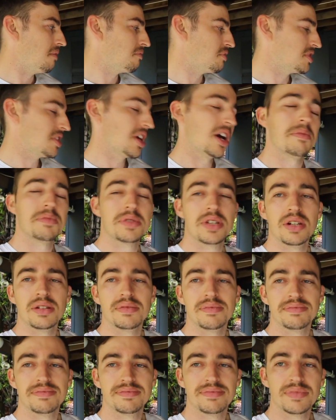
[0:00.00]
just helps out.
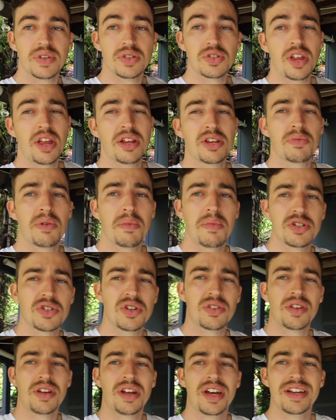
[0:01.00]
So that's pretty much
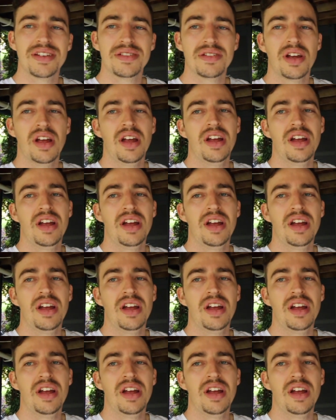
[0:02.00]
it today.